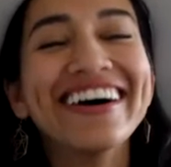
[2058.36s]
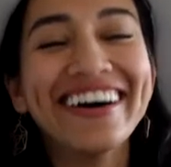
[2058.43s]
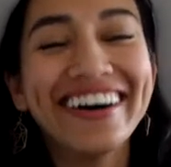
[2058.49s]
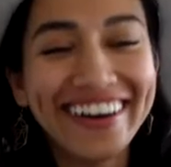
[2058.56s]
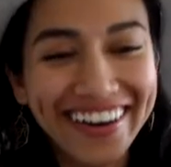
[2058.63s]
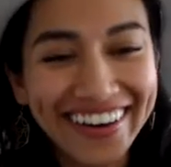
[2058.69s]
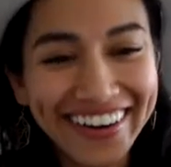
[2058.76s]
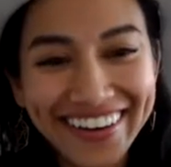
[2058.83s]

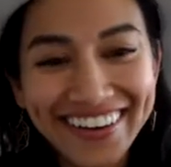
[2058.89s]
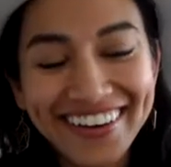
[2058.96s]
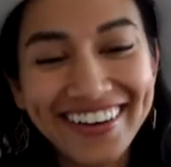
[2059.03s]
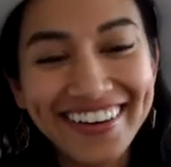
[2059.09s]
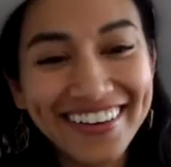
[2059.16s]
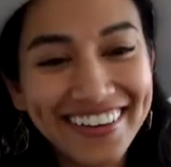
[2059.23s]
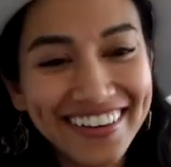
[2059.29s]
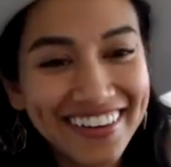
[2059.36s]

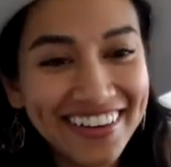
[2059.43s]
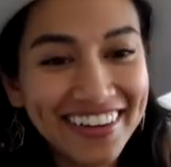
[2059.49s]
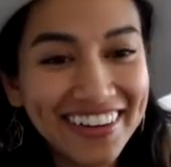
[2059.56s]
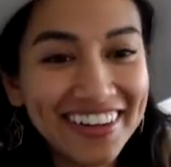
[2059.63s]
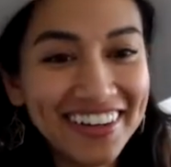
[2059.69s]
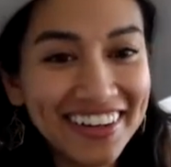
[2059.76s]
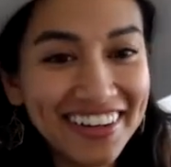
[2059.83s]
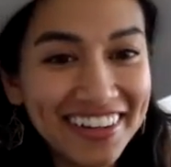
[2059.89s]

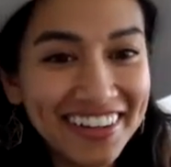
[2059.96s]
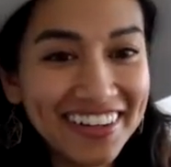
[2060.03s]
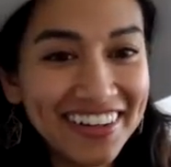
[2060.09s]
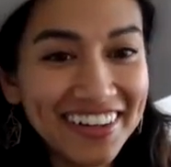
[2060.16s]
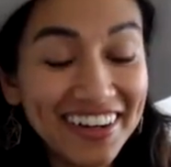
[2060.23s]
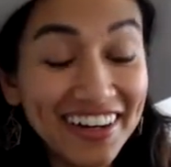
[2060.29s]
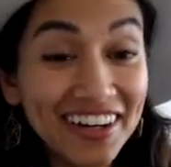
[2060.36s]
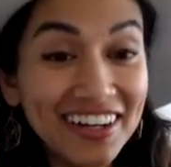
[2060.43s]

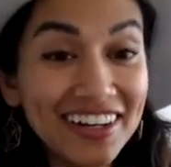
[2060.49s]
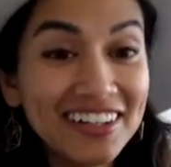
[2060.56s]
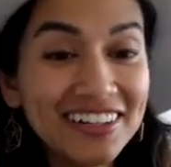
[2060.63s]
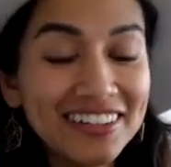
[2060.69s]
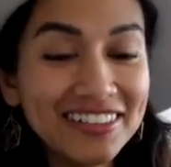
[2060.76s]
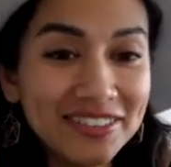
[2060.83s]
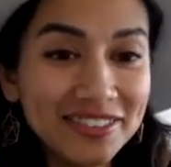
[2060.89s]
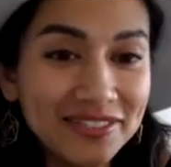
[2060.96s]

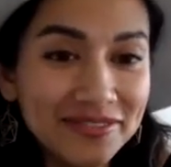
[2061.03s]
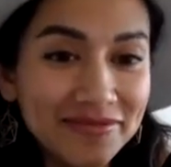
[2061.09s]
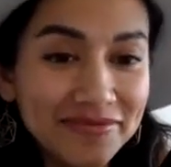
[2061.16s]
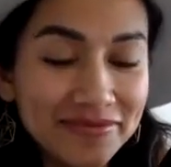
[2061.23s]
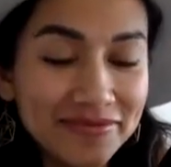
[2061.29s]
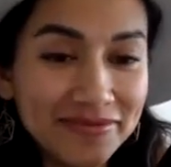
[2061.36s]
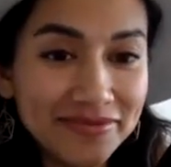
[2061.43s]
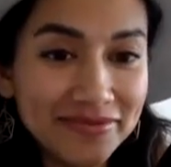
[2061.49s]

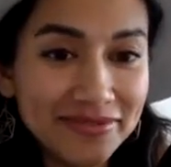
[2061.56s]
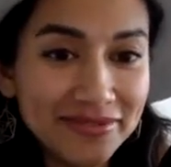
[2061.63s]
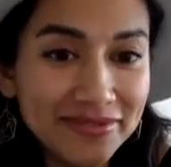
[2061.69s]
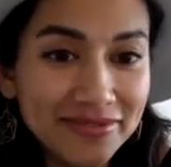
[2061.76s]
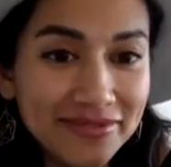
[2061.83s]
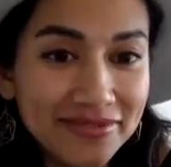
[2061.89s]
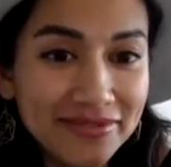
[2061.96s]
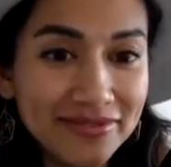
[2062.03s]

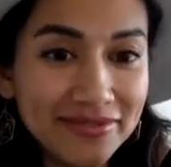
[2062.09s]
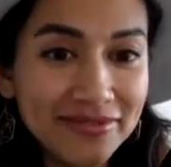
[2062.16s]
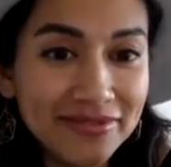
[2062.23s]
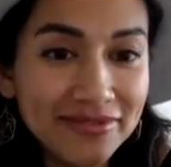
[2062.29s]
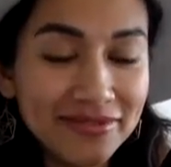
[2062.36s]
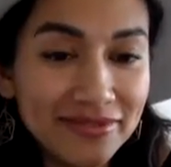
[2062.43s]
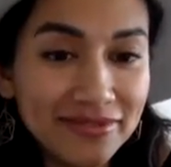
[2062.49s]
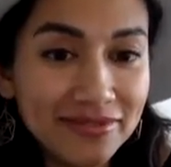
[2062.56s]

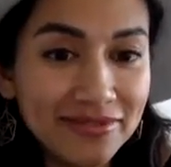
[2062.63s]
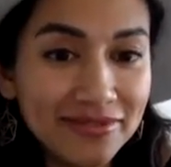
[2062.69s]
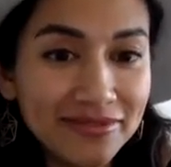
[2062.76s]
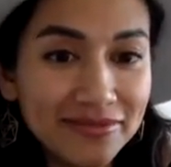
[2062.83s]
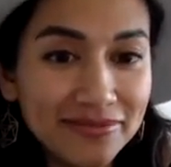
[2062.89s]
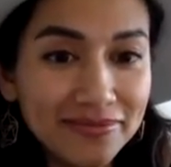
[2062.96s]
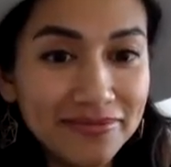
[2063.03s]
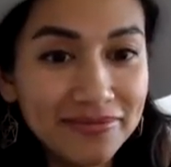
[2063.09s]

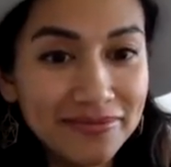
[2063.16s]
(silent)